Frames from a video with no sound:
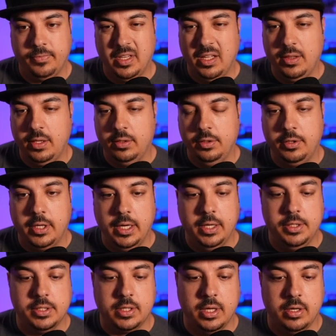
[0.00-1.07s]
yeah, I think Luke
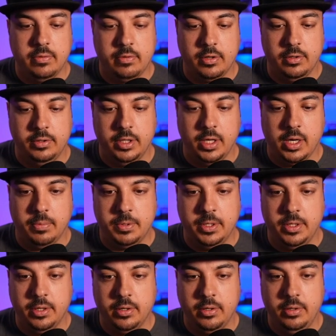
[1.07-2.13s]
Cage is kind of our only
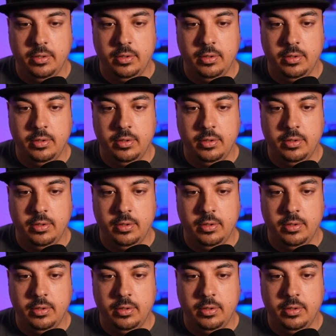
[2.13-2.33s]
option here.